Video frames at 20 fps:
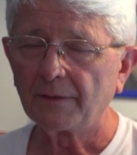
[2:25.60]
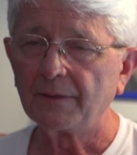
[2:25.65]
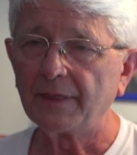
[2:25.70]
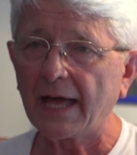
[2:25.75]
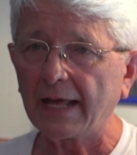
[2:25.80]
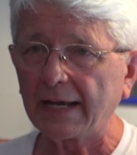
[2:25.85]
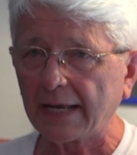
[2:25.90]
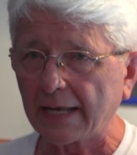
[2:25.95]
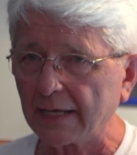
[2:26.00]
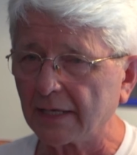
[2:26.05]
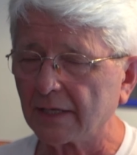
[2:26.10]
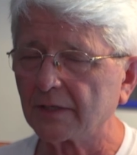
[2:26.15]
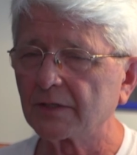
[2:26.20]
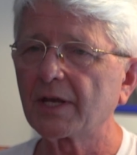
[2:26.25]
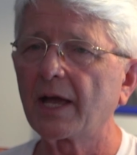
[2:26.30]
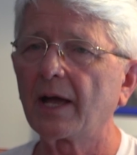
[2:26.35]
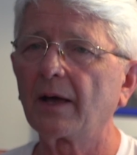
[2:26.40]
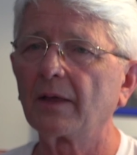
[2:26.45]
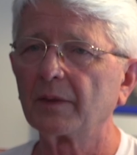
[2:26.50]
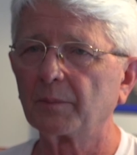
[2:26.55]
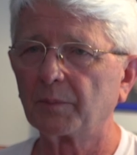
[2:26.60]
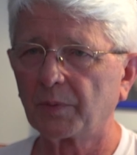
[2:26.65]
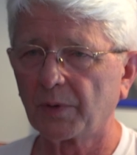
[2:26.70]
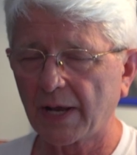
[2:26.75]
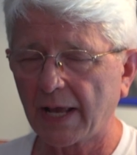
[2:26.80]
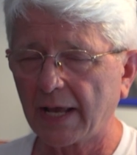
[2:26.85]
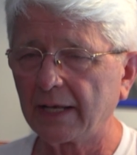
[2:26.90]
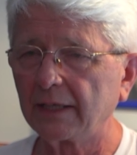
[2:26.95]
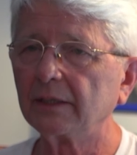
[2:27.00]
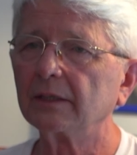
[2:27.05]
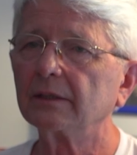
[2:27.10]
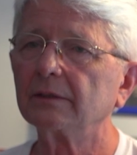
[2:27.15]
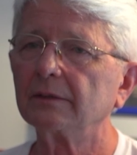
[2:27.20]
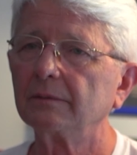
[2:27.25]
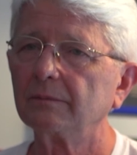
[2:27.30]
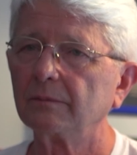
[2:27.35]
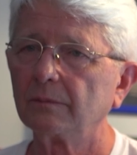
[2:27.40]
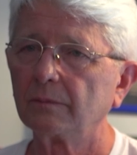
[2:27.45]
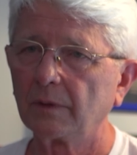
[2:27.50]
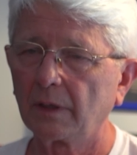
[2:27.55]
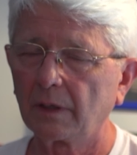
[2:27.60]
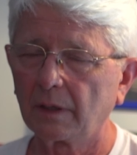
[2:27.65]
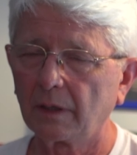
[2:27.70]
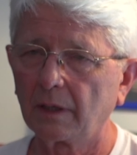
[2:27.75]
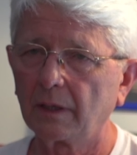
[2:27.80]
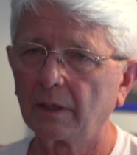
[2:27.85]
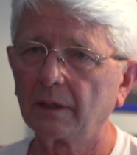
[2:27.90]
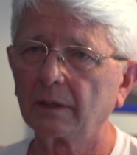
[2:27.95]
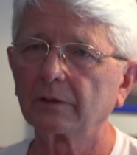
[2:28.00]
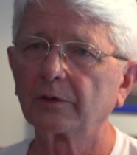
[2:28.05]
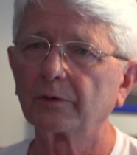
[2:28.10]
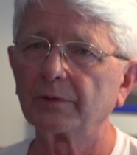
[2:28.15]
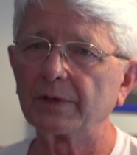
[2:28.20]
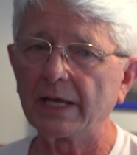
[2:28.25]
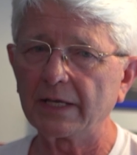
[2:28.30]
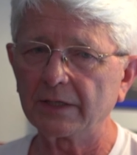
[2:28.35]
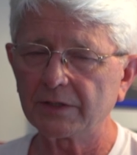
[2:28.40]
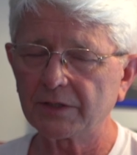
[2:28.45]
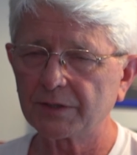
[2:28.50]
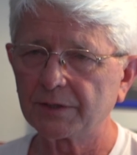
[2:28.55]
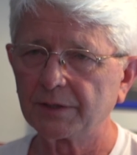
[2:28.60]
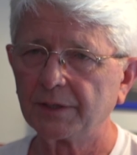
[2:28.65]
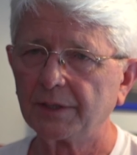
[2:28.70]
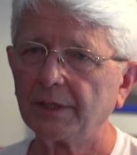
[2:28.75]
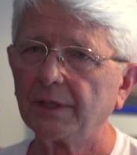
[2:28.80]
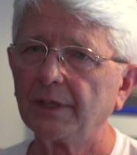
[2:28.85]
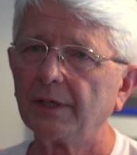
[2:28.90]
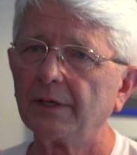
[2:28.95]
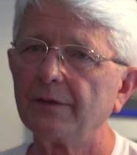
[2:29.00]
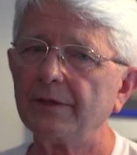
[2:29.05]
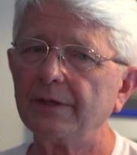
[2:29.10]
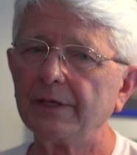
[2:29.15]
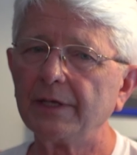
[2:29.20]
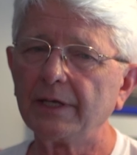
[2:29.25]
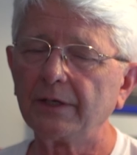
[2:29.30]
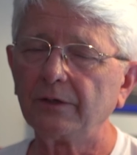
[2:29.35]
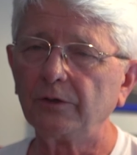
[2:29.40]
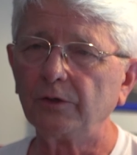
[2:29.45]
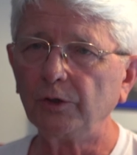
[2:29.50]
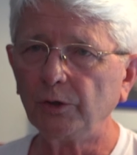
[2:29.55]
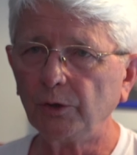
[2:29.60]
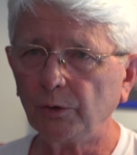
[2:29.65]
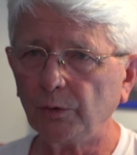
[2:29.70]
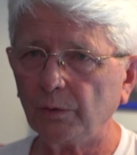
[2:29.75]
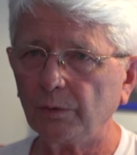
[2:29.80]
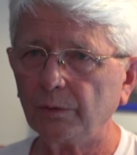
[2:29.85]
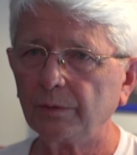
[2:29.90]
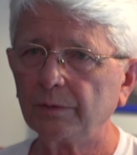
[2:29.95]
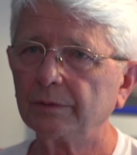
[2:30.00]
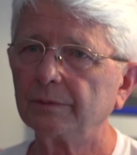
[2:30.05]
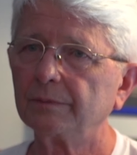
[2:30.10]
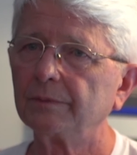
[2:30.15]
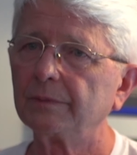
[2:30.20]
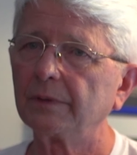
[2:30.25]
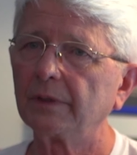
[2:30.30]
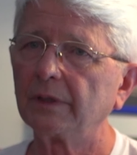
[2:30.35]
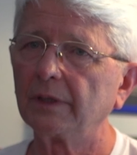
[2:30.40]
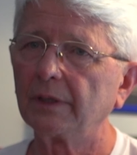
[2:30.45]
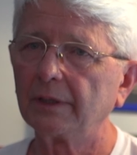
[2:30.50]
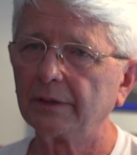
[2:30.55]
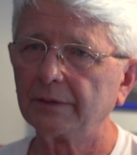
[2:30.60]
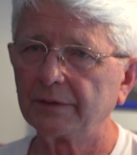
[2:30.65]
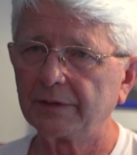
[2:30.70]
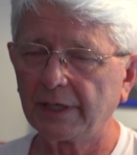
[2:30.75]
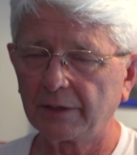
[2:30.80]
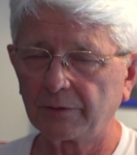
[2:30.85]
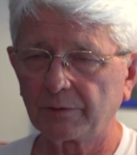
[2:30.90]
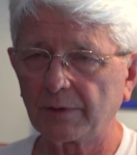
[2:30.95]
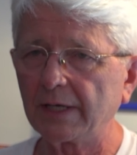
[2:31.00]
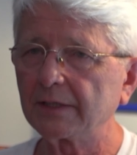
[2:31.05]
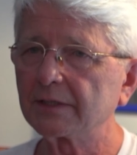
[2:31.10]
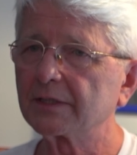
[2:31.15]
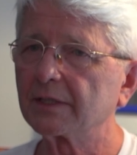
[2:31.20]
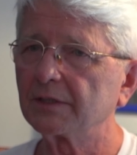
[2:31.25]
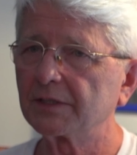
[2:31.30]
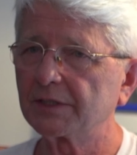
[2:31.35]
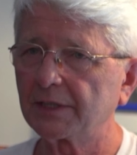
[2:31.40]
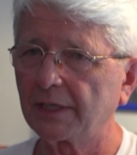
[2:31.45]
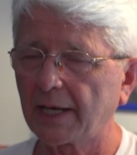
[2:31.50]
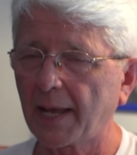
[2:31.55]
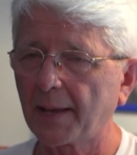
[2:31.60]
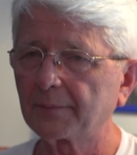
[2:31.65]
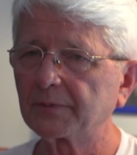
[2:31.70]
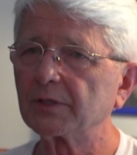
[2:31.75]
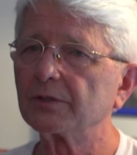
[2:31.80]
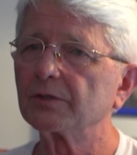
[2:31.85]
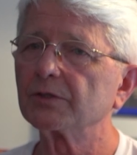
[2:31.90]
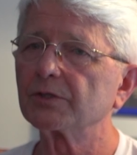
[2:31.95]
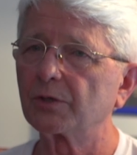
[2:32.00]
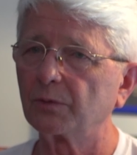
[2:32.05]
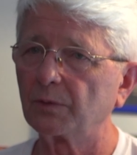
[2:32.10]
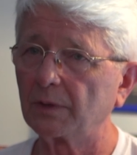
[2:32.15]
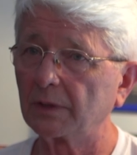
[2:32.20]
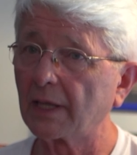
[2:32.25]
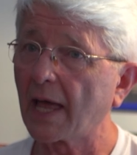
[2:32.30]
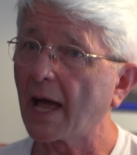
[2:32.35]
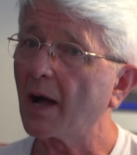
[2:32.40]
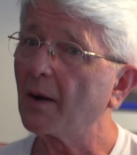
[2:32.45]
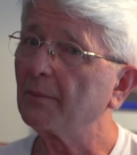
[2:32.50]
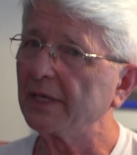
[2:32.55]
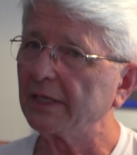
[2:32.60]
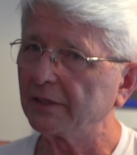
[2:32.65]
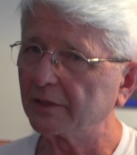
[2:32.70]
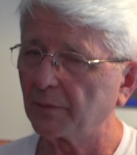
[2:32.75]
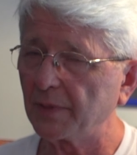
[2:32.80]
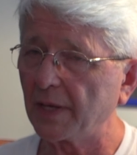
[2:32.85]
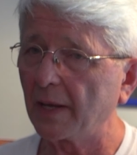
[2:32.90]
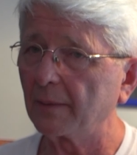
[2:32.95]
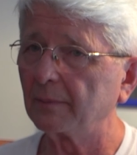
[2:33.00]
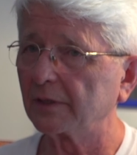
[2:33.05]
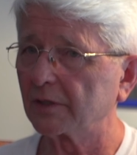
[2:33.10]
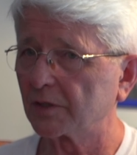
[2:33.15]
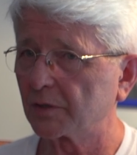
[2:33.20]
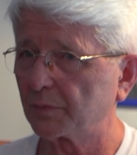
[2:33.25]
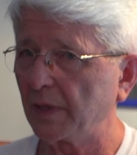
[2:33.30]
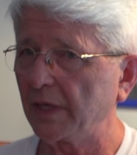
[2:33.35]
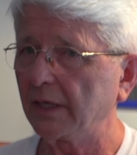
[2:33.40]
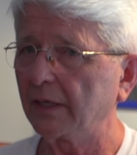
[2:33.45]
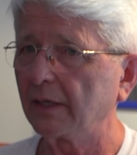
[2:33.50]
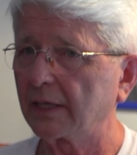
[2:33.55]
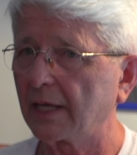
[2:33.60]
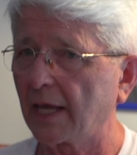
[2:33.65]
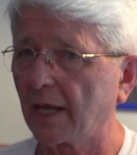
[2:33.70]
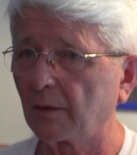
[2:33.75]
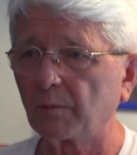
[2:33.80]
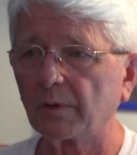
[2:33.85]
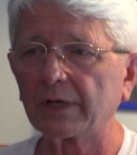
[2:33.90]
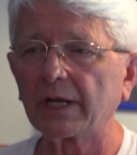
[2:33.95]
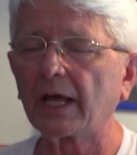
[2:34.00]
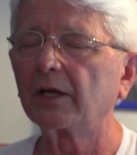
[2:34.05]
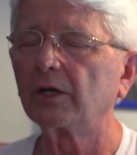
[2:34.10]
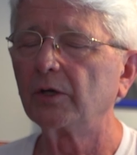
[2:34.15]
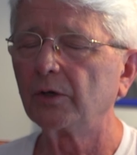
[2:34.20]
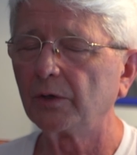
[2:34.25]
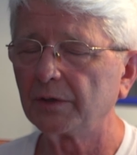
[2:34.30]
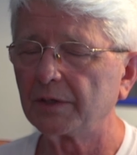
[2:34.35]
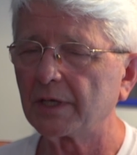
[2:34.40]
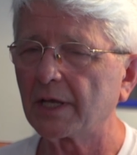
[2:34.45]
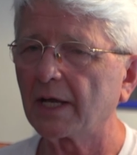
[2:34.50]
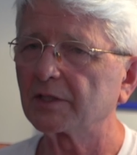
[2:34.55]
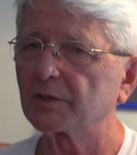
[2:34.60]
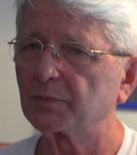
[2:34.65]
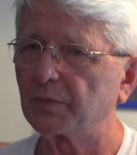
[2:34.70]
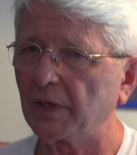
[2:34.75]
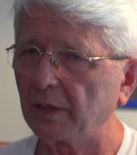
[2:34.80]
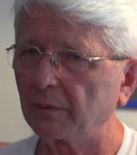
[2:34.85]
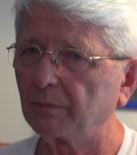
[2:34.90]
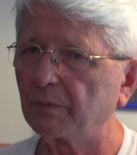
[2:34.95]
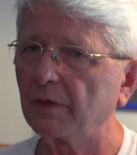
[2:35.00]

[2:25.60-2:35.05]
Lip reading: That is how the brain creates the new dendrites and synapses to allow me to be able to speak again when I could not speak